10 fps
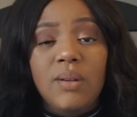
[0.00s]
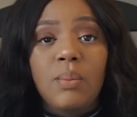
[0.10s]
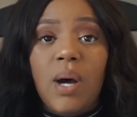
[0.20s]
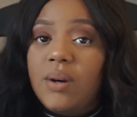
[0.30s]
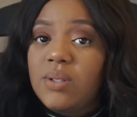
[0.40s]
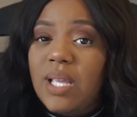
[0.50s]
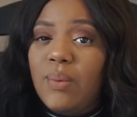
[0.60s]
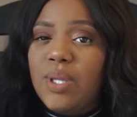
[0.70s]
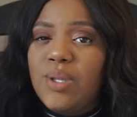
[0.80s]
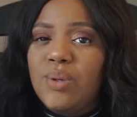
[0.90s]
The bottles that
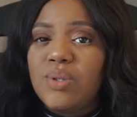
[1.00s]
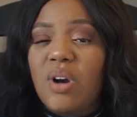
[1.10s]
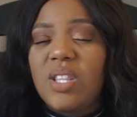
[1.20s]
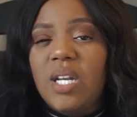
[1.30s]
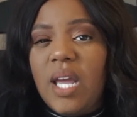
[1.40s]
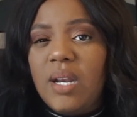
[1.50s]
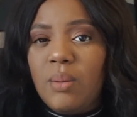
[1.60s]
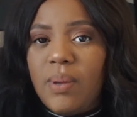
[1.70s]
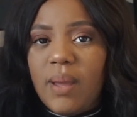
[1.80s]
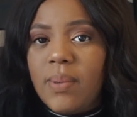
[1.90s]
we use are the
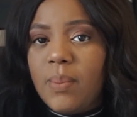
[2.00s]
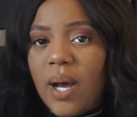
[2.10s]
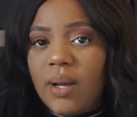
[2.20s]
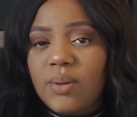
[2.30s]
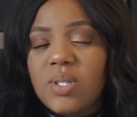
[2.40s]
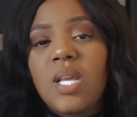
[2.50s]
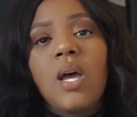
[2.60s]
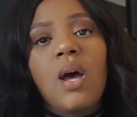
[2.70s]
Nanobebe bottles.